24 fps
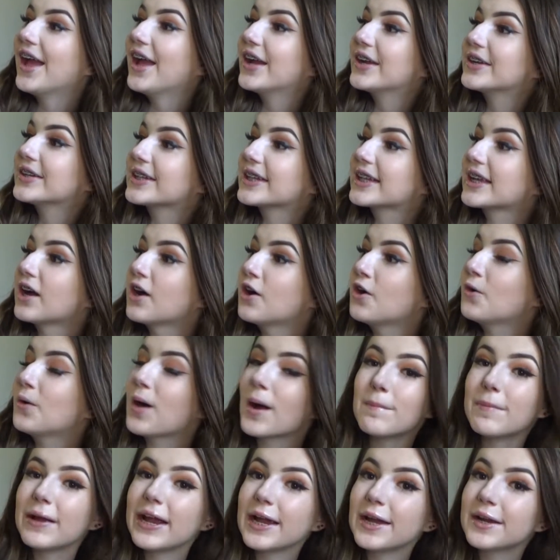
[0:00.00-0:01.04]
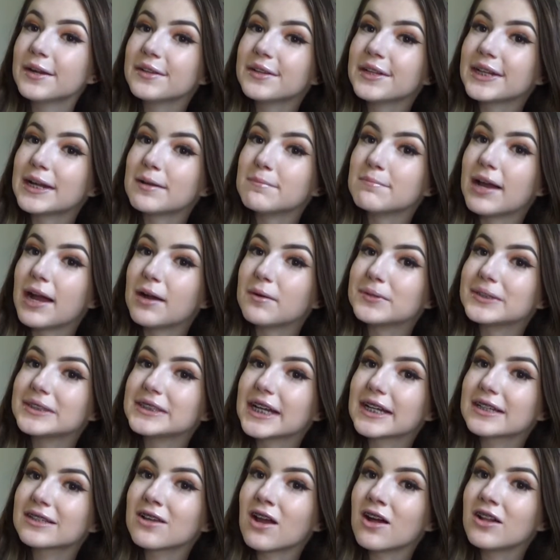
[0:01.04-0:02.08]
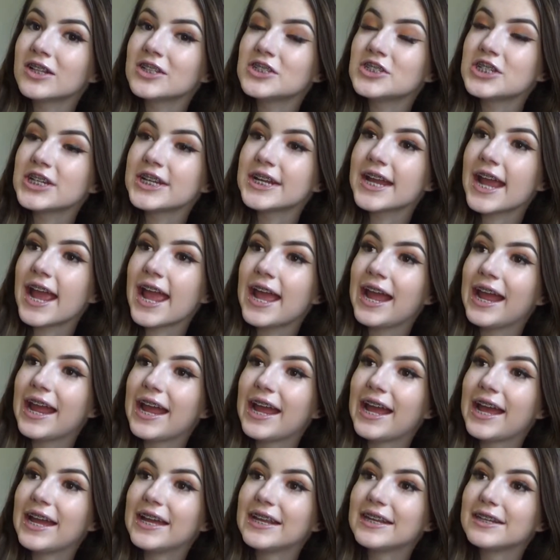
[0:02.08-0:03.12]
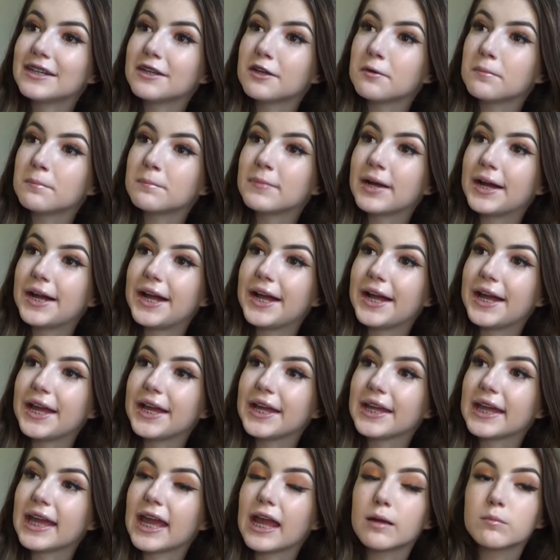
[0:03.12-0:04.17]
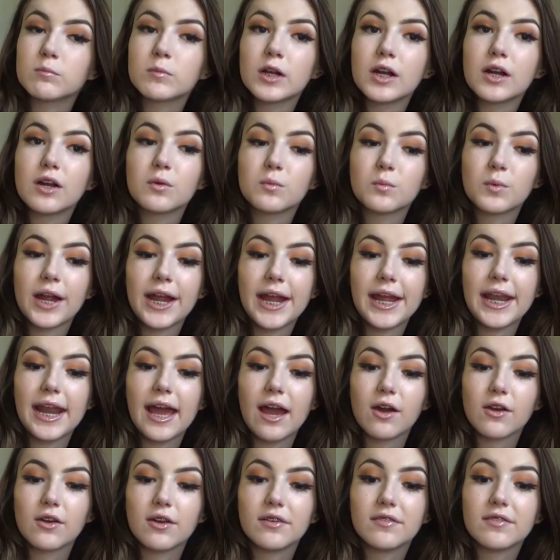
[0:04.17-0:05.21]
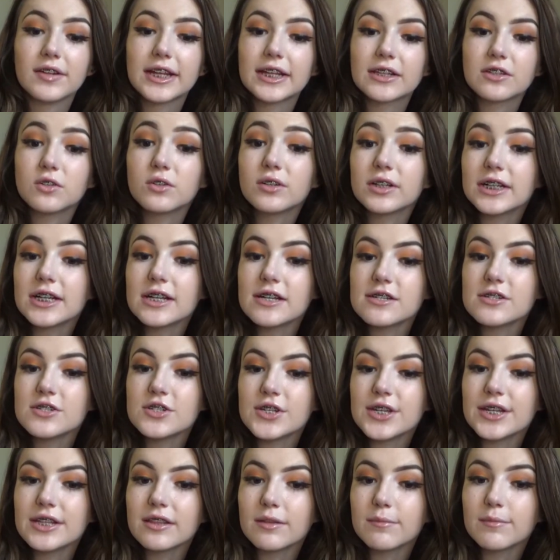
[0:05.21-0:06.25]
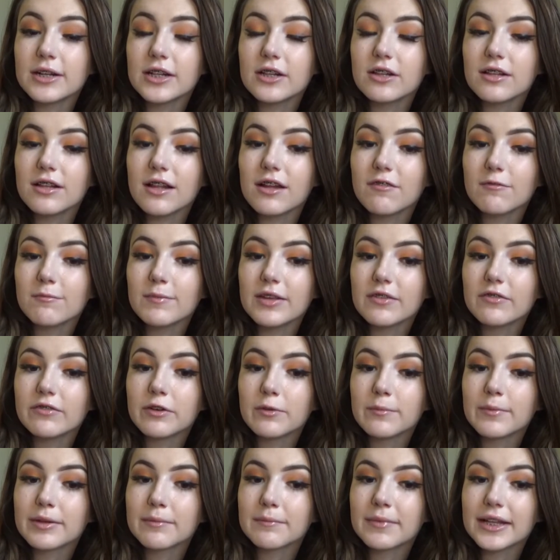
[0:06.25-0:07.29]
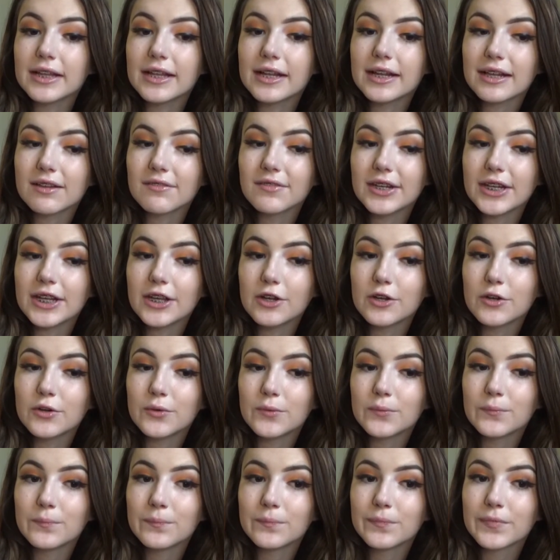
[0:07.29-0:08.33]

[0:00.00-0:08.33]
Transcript: So apparently I'm bad with technology, and my camera ran out of storage in the middle of me filming my last video